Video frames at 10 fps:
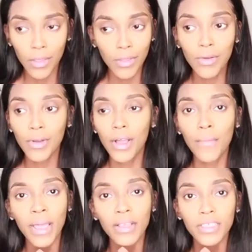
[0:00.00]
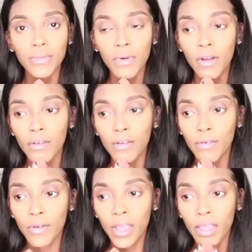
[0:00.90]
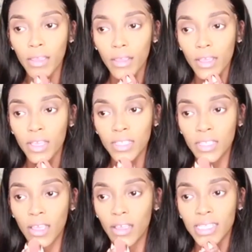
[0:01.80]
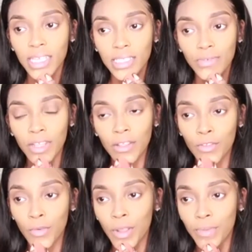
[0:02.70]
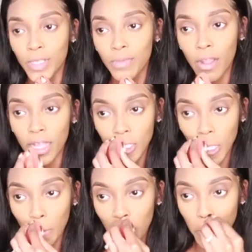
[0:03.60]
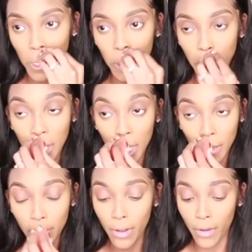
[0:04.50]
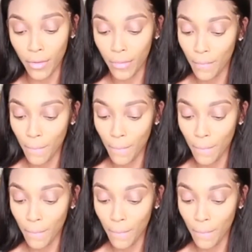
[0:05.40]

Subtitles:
You gonna come back tomorrow, right? Cause I still gotta go to work tomorrow. I just need to make sure you're gonna be here tomorrow.